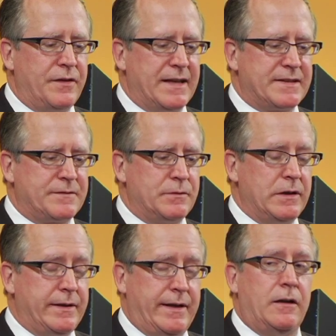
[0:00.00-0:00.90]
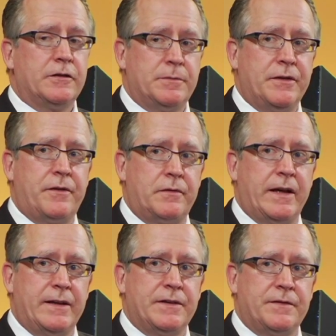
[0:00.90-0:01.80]
that's really the ultimate
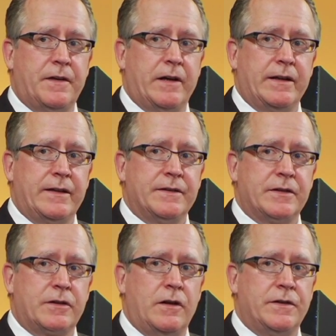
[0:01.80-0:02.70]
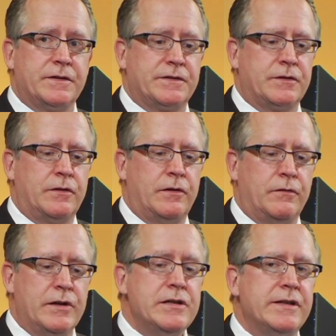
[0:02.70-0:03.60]
threat is firing, because it causes
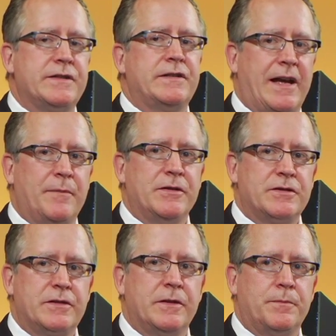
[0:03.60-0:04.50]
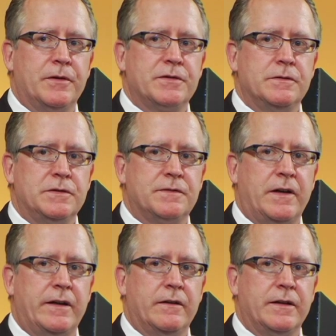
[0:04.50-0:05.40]
horrendous damage to the person who's
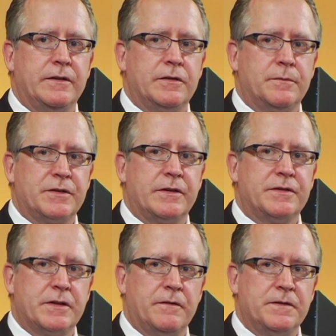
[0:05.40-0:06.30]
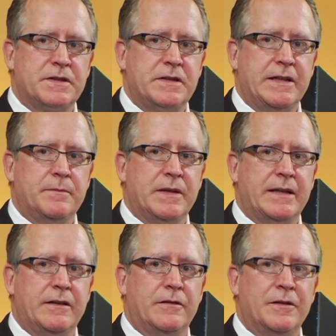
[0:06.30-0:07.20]
fired in terms of their self-esteem
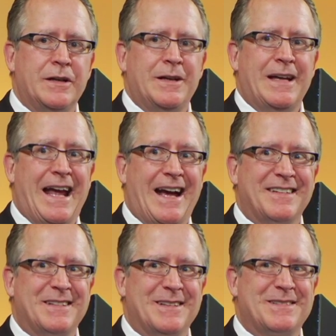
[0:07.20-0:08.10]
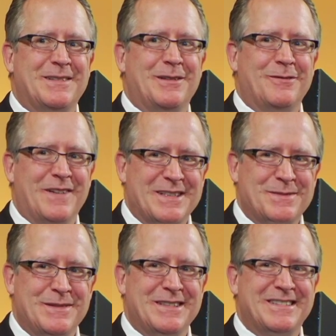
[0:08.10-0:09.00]
and their assets and their
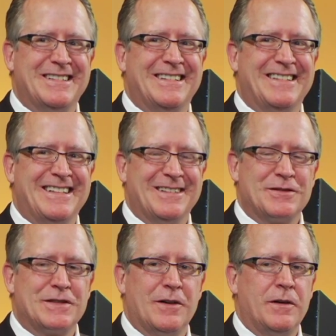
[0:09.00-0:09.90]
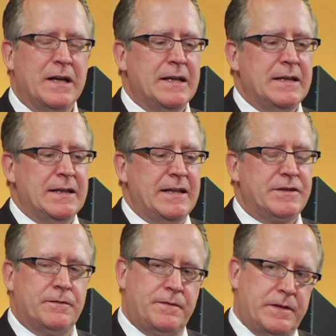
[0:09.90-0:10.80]
investments, and, you know, so
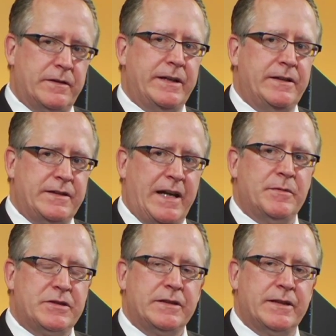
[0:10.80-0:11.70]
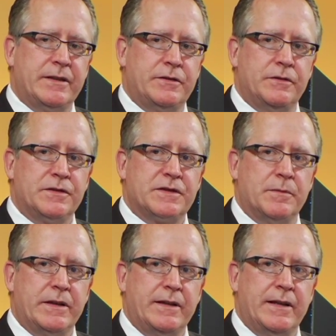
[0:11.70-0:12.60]
it's a very damaging thing to do to somebody.